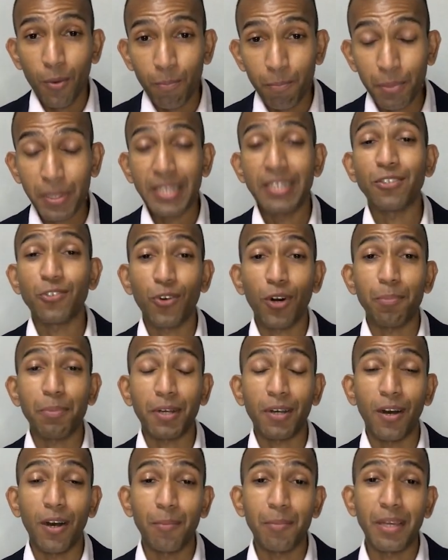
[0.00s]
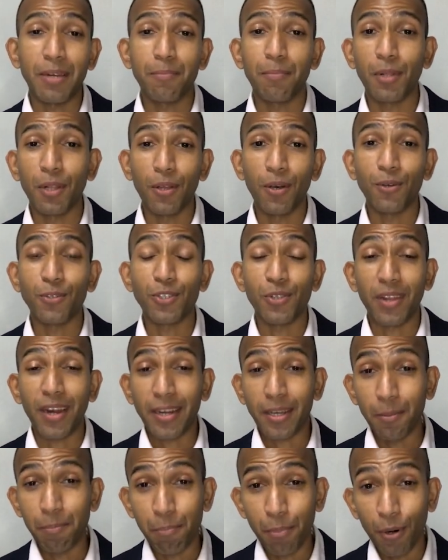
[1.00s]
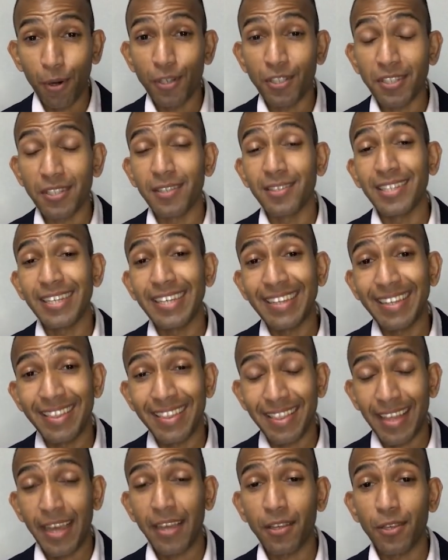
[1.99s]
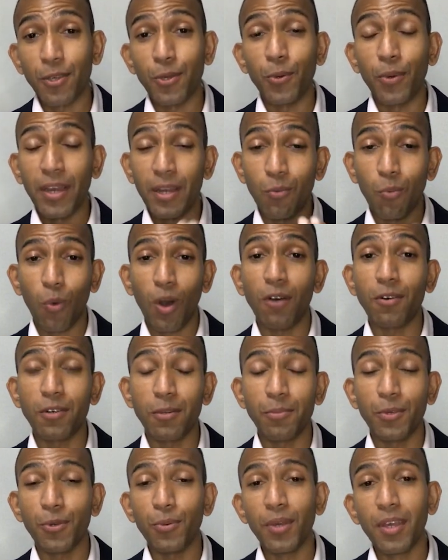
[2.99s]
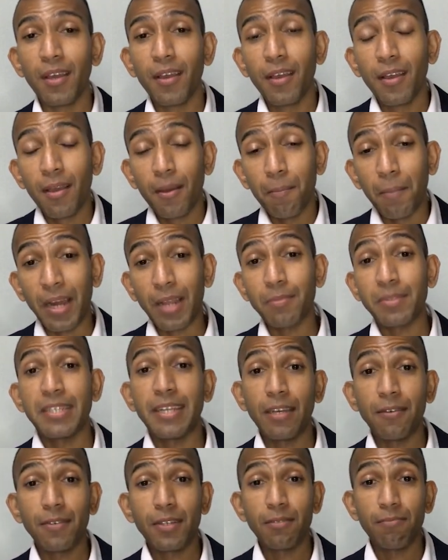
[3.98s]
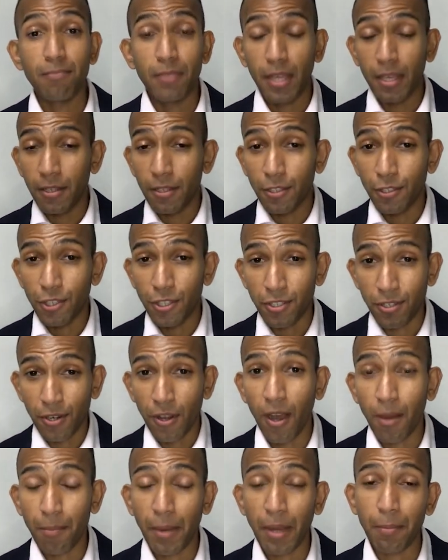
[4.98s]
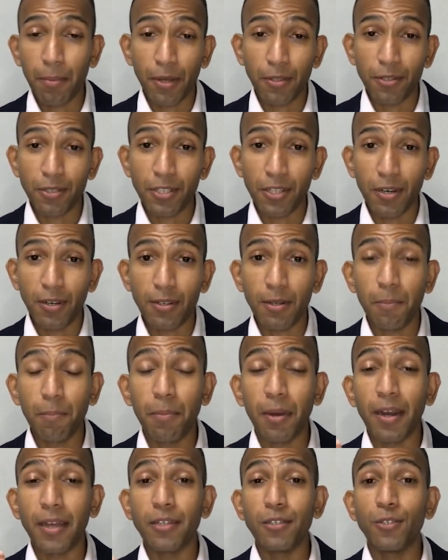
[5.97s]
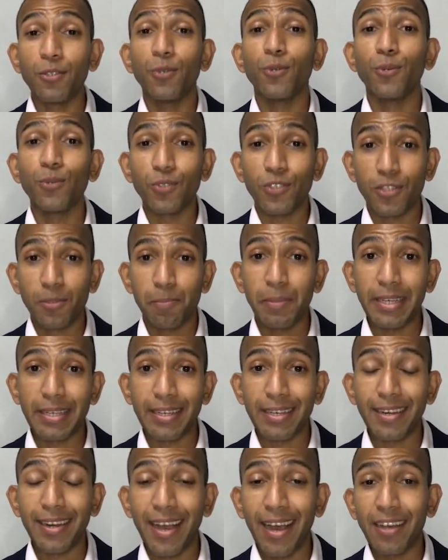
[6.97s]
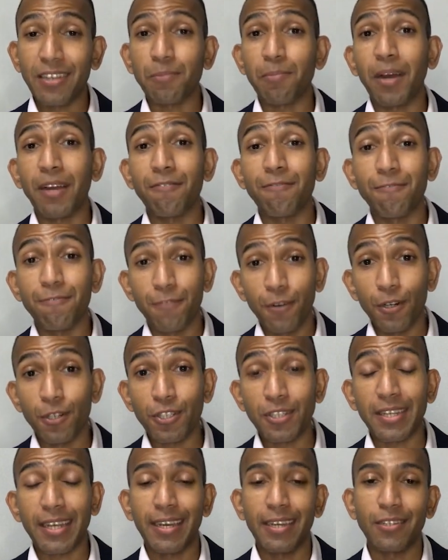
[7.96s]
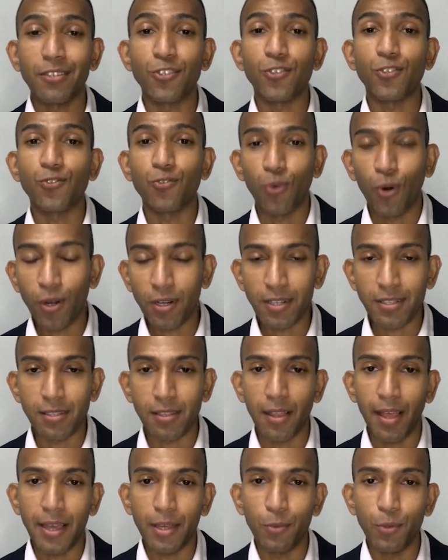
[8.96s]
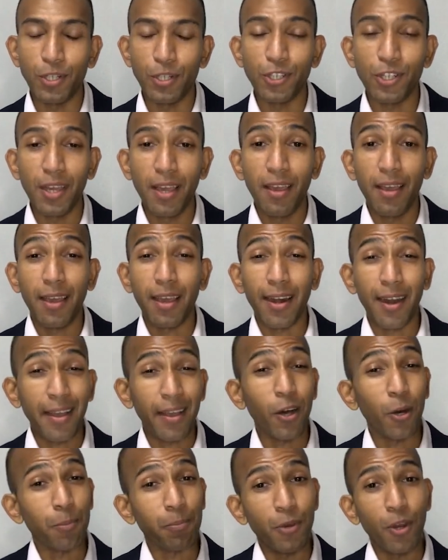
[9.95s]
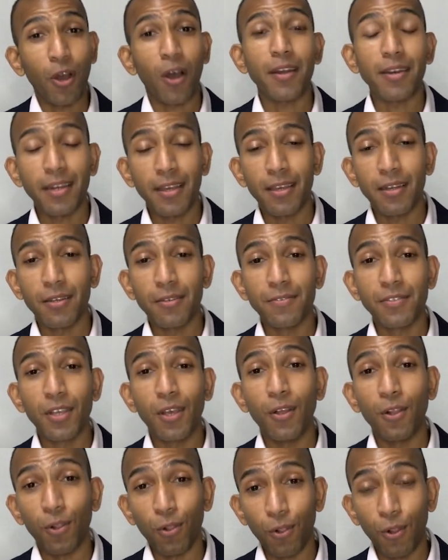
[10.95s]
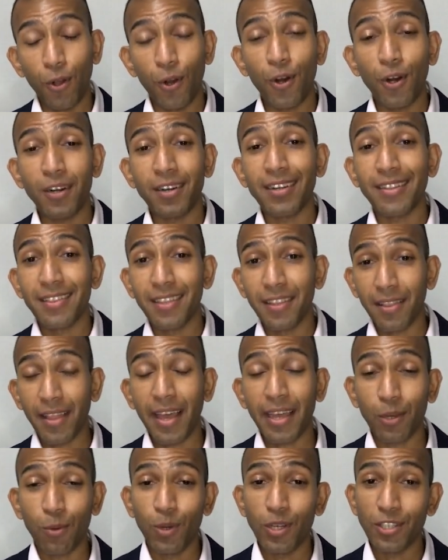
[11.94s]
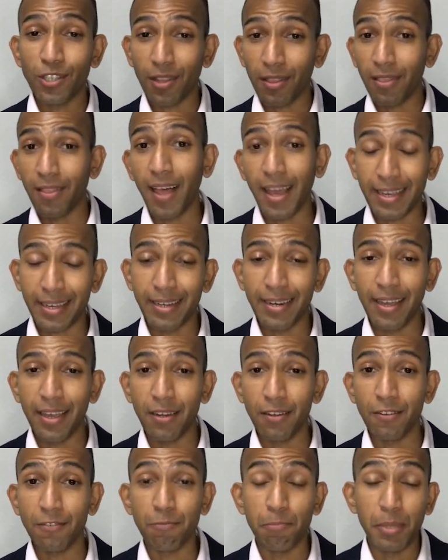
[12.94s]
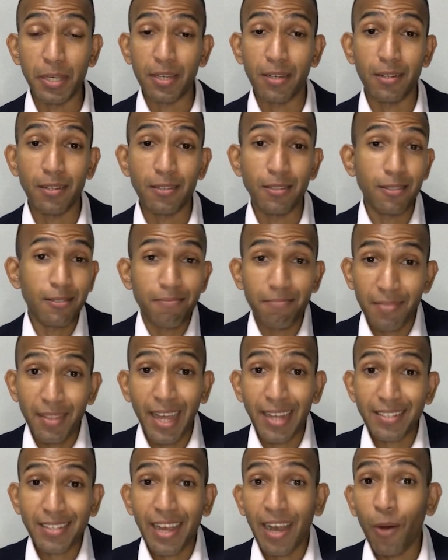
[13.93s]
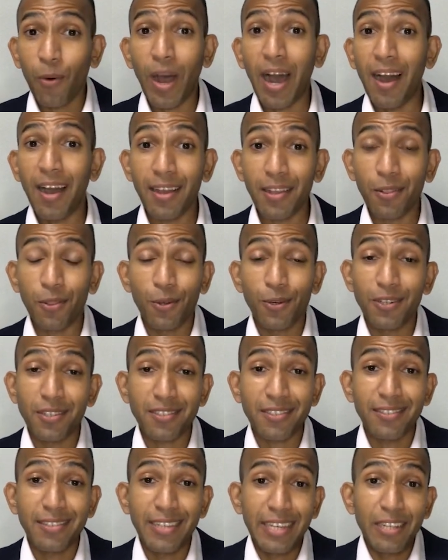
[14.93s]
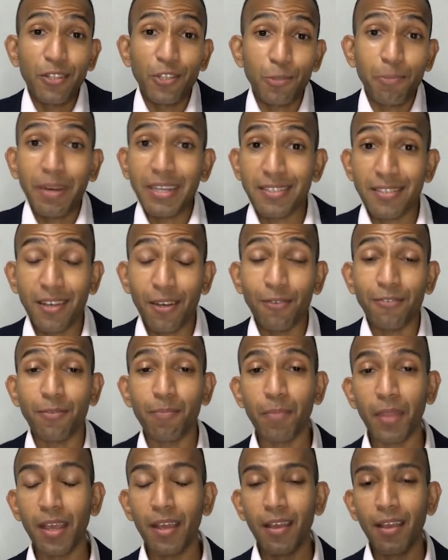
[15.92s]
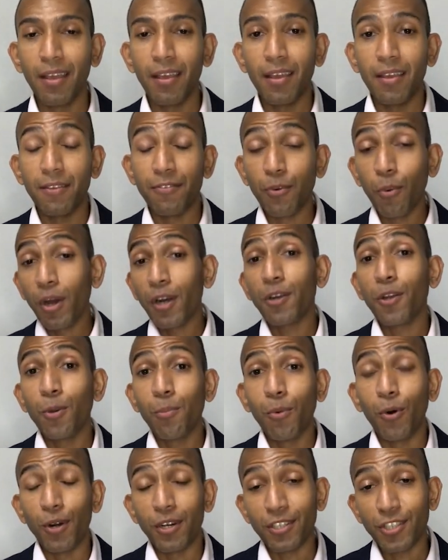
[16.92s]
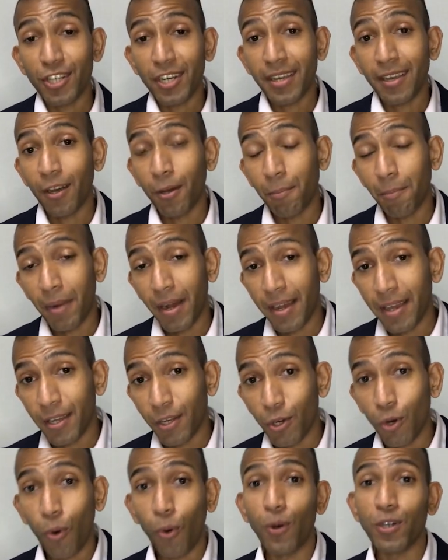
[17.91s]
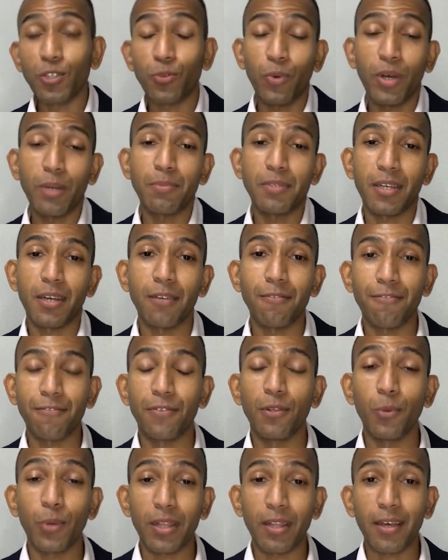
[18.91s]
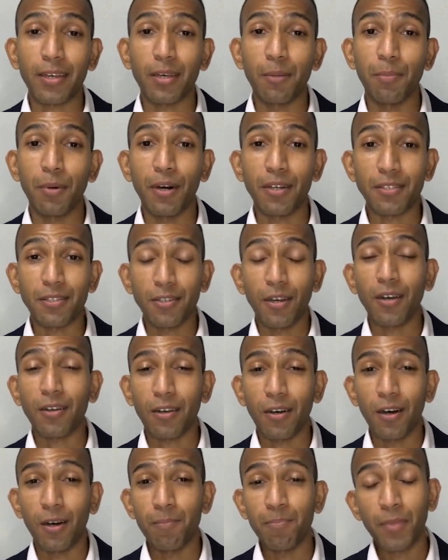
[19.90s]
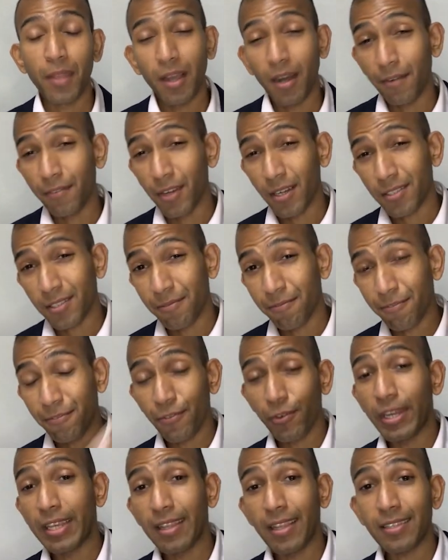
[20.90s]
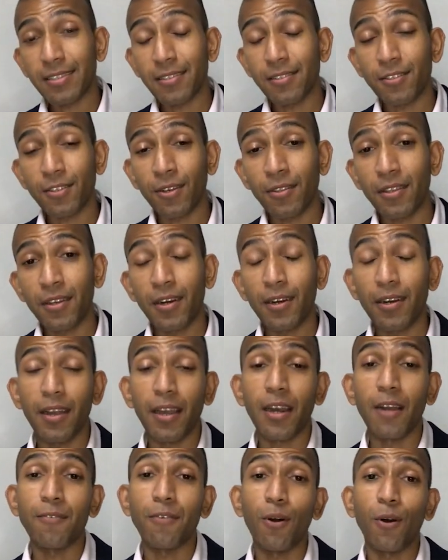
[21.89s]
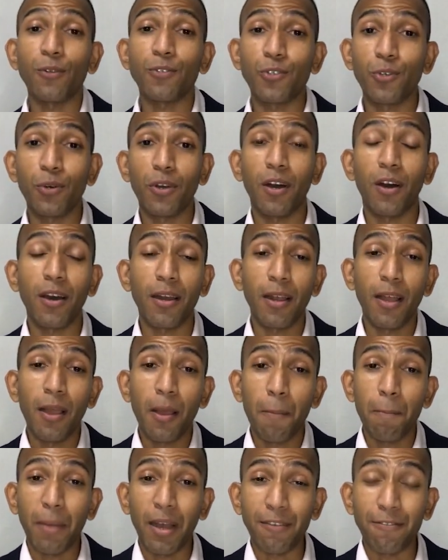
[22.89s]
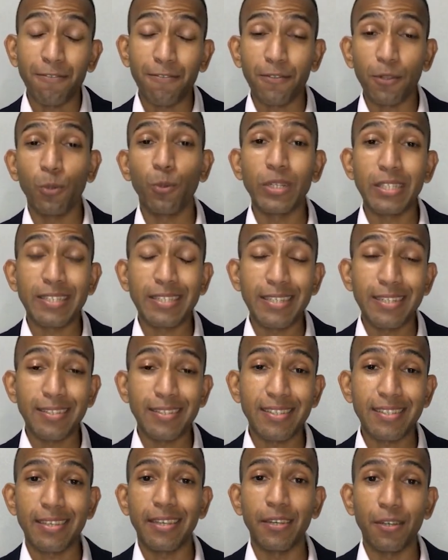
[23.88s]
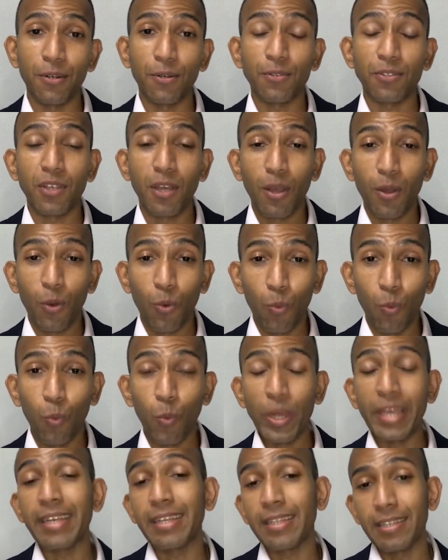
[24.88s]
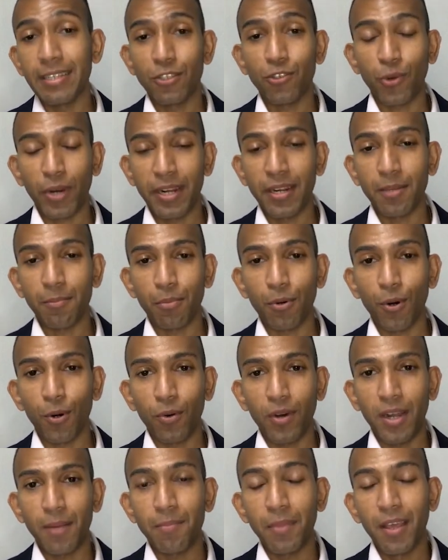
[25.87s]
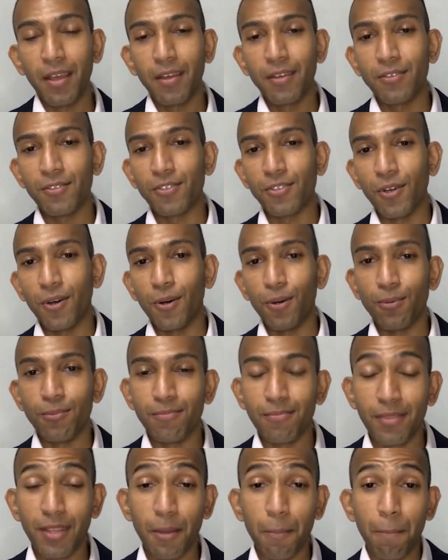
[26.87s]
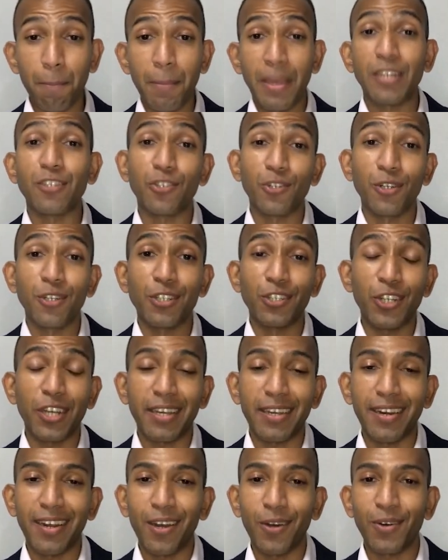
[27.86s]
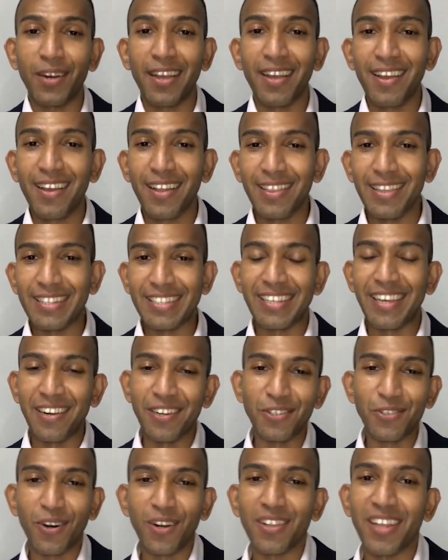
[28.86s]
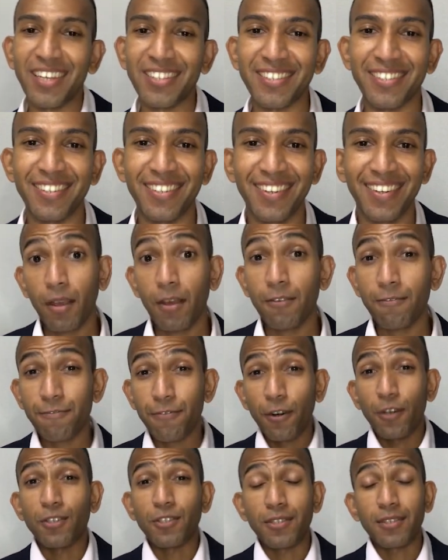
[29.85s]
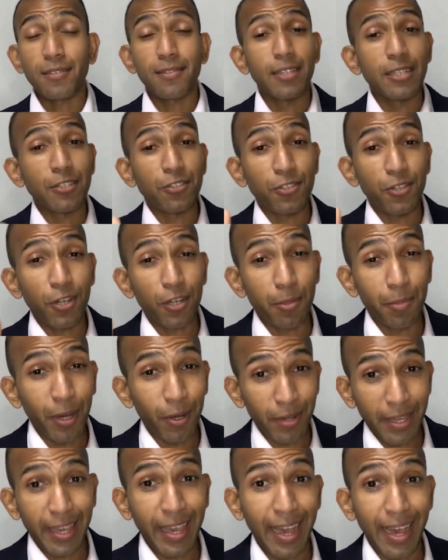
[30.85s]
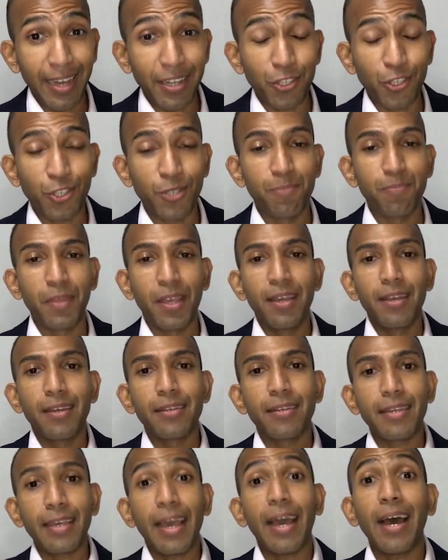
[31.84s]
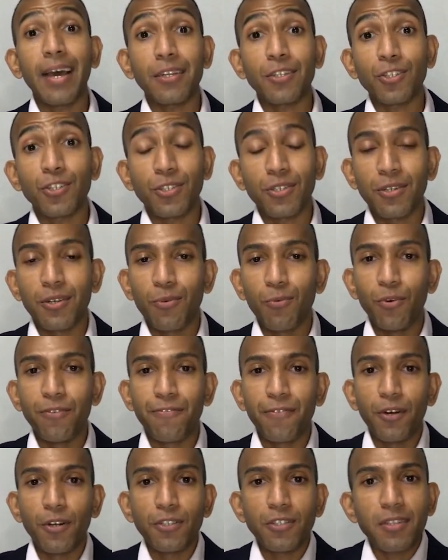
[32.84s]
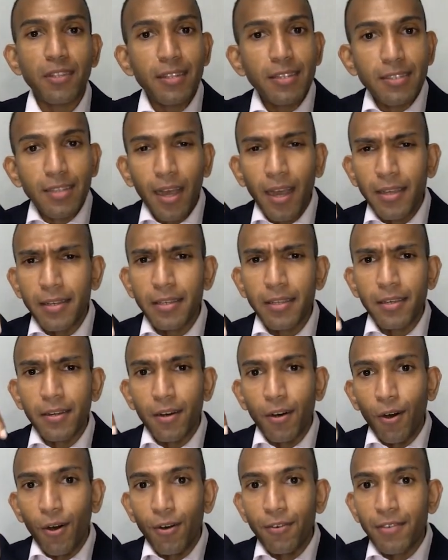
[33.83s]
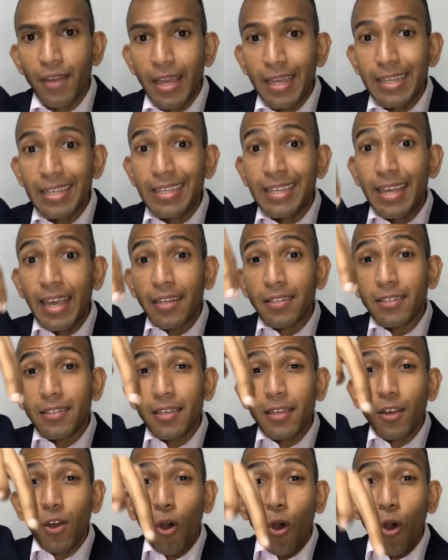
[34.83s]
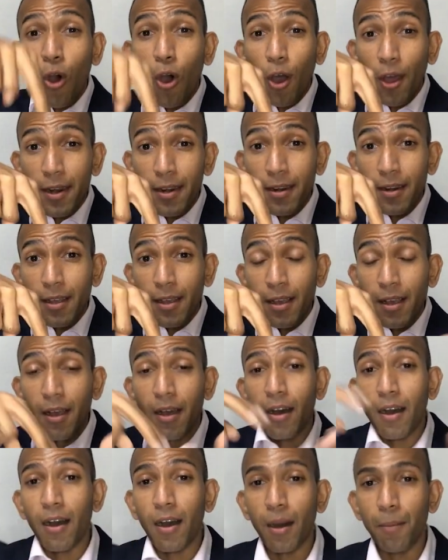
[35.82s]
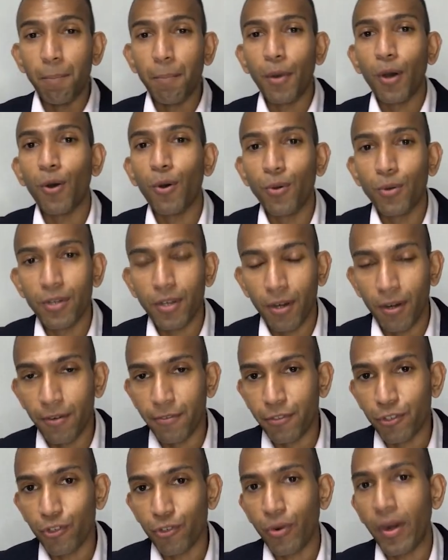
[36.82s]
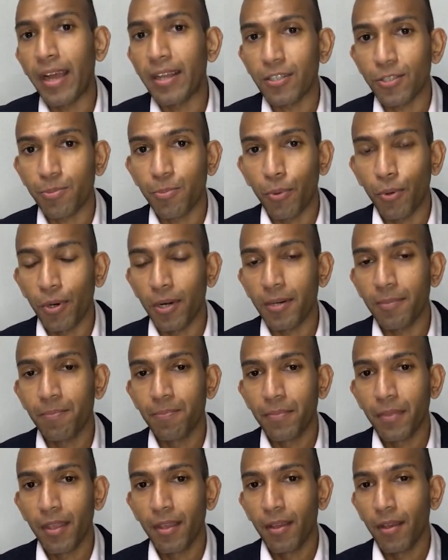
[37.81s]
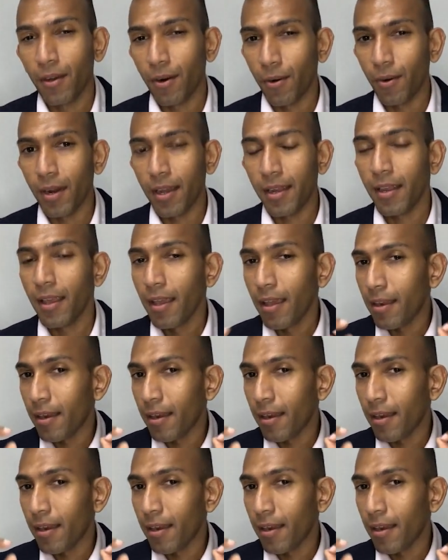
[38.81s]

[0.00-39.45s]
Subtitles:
Please drop a comment below so that I can personally thank you and welcome you. My name's David. English is not my mother tongue, but I do speak it as my first and strongest language. And I help non-natives learn the language like a native because that's how I learned English myself. If you want to know more, check out my course website, fluentlikeaboss.com. I've got some free lessons on there, and I've also got my Fluency Skills weekly training program. So make sure you check it out. Let's get into our lesson. First, let's talk about catch. Catch refers to this idea of getting on a mode of transport. All right.